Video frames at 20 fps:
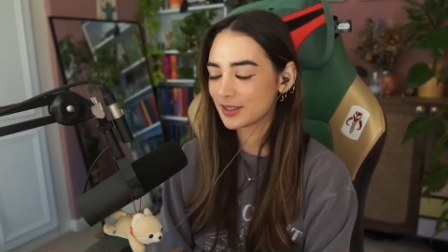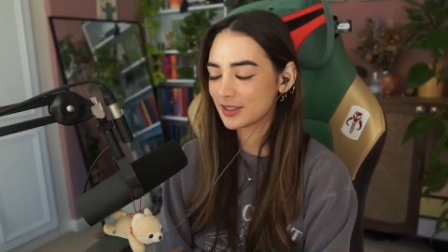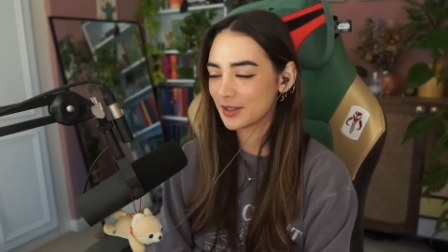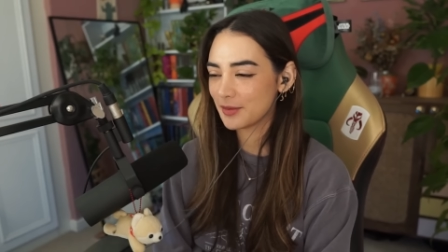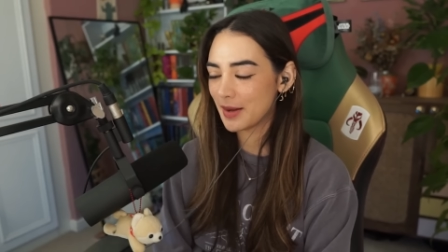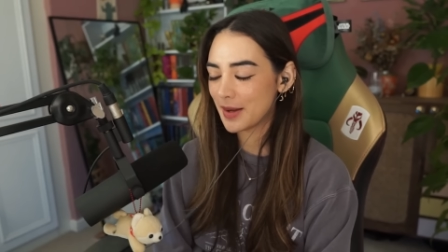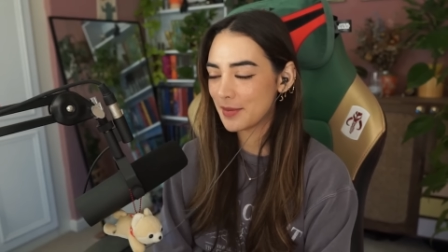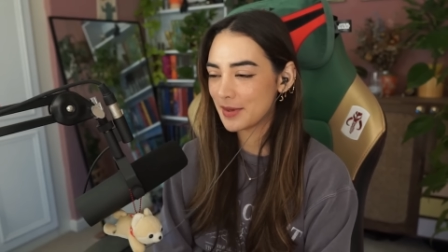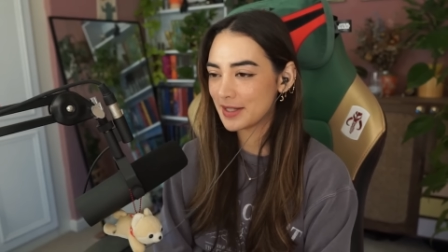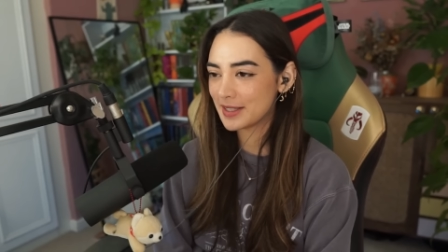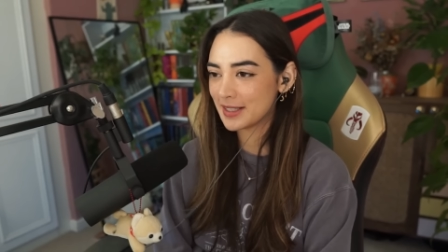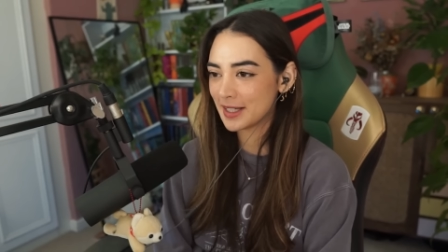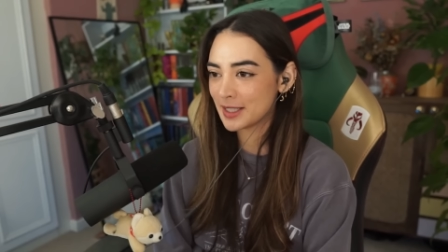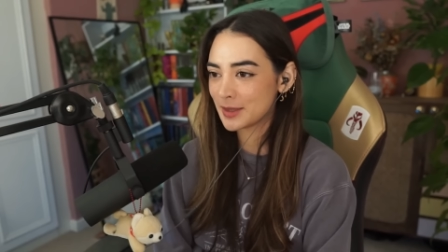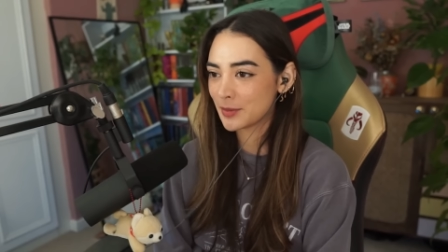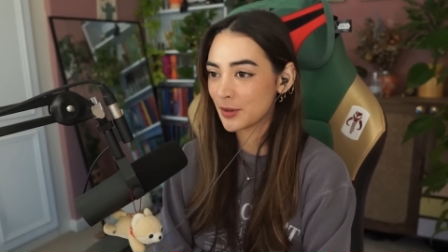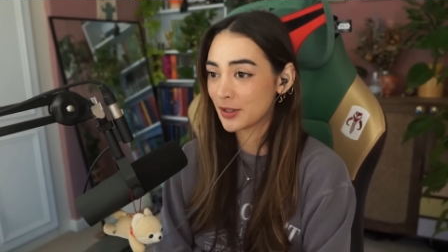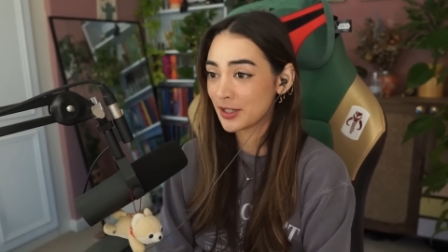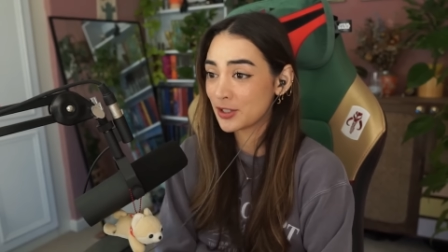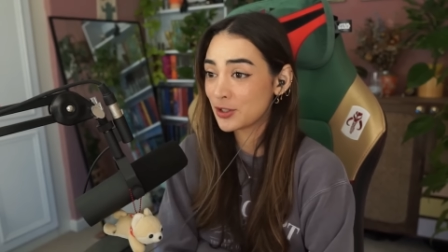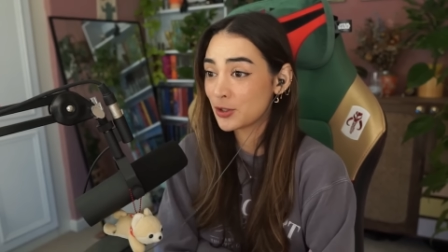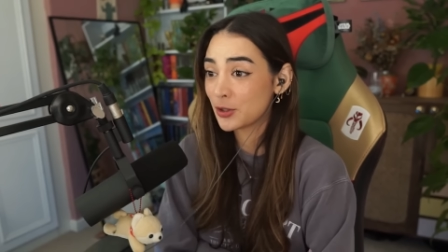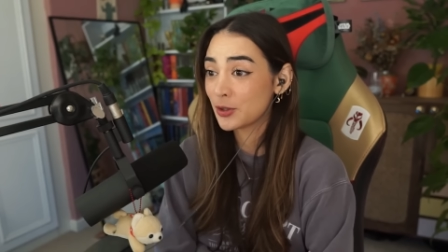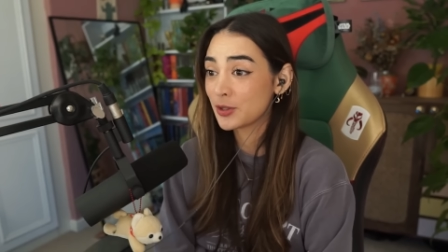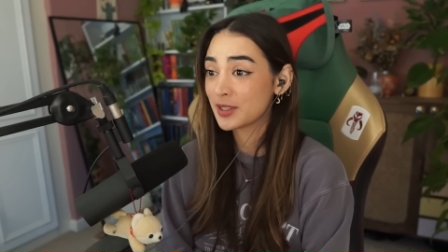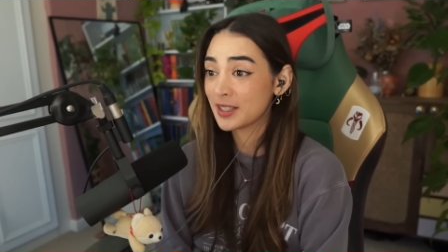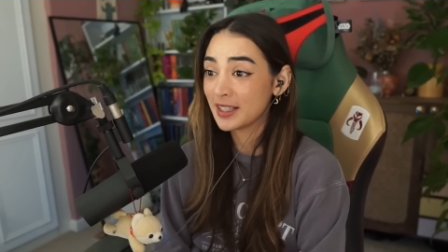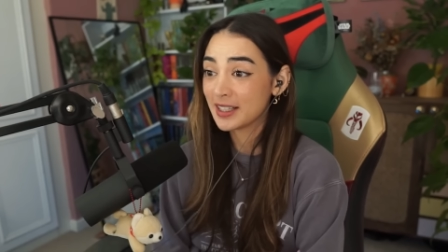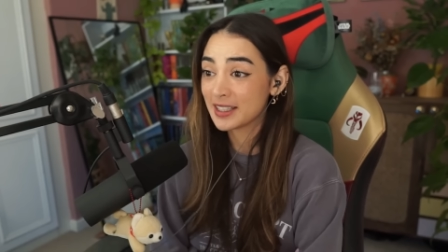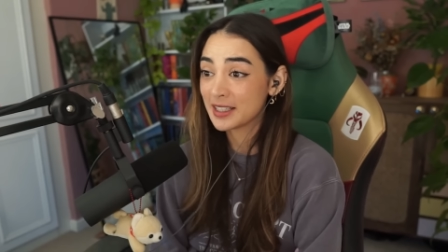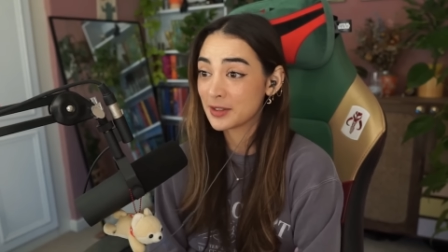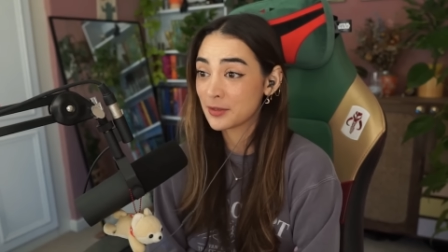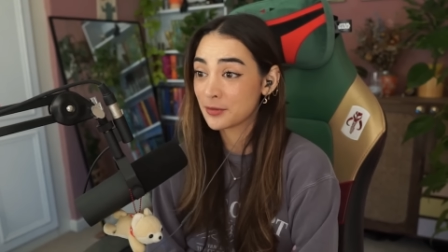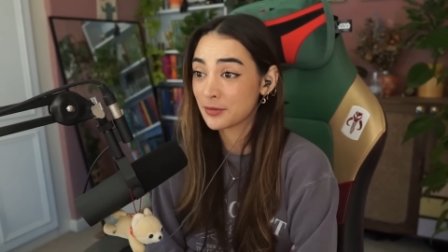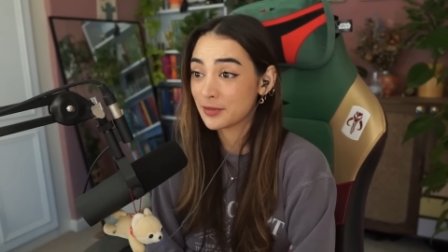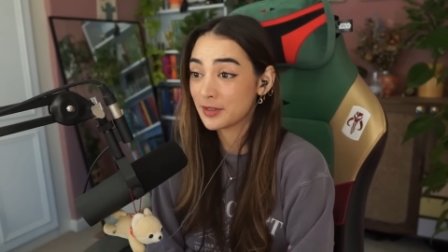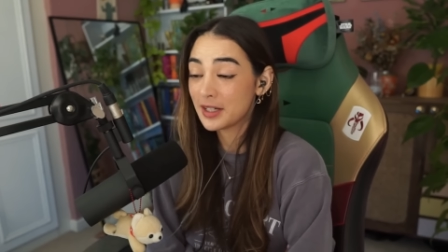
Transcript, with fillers: So maybe Sea Smoke is choosing a different,